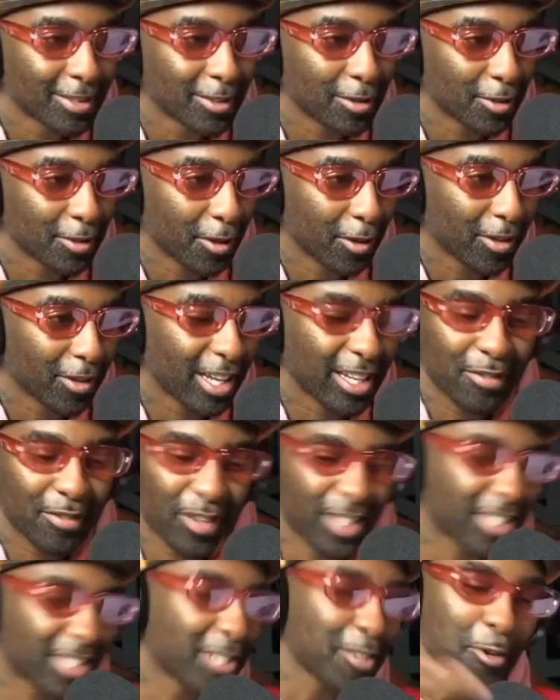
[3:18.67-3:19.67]
You know, and
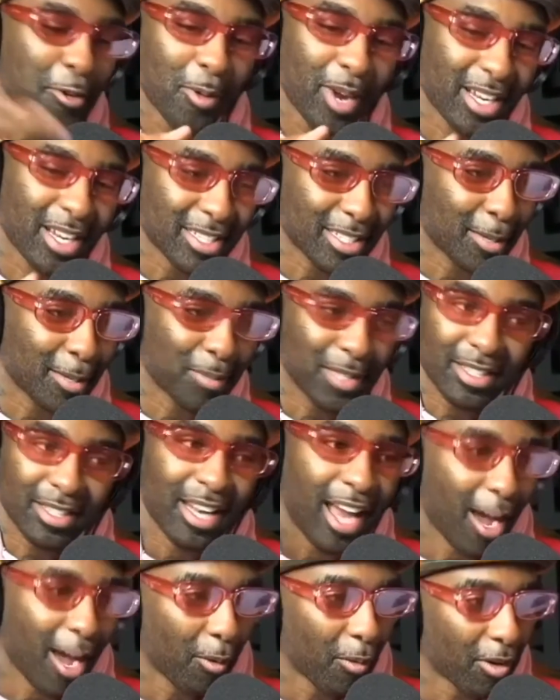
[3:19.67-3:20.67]
if I see you wearing something
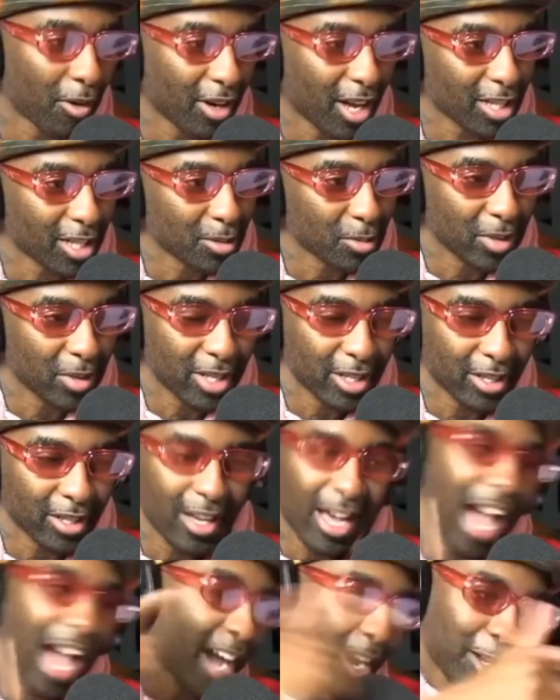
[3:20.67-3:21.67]
that I wore last week,
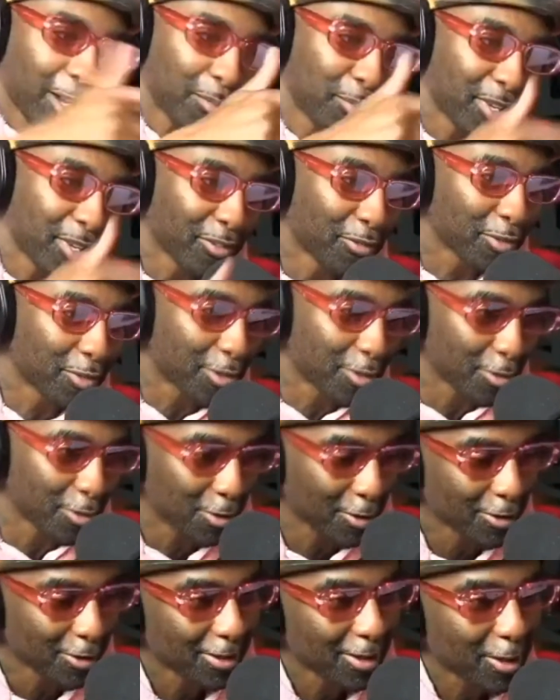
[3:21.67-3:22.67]
I got beef with you.
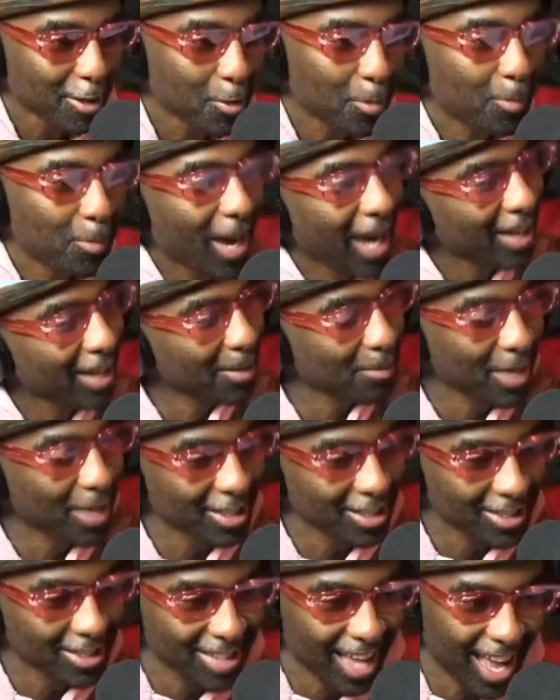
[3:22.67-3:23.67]
You biting my
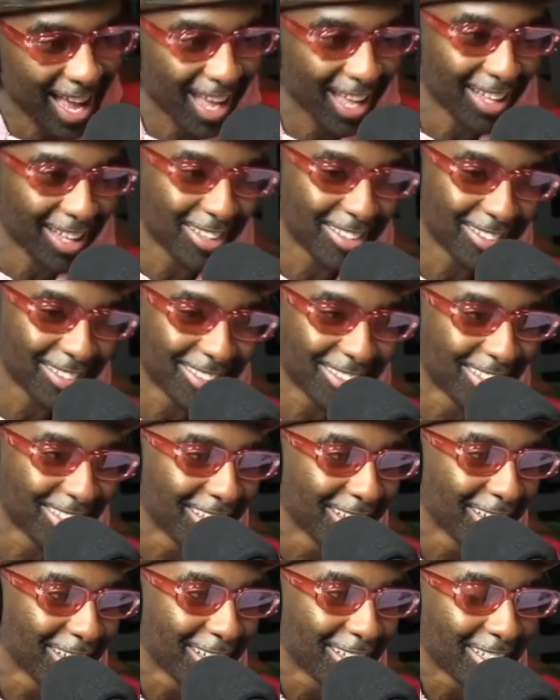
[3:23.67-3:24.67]
style.
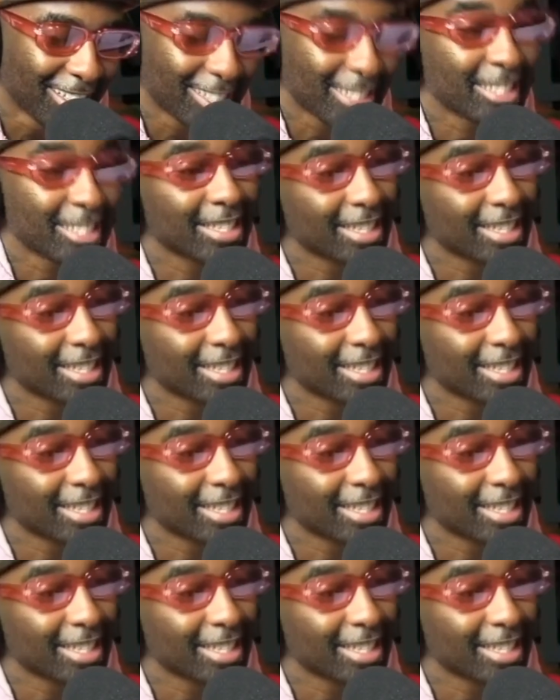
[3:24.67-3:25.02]
You be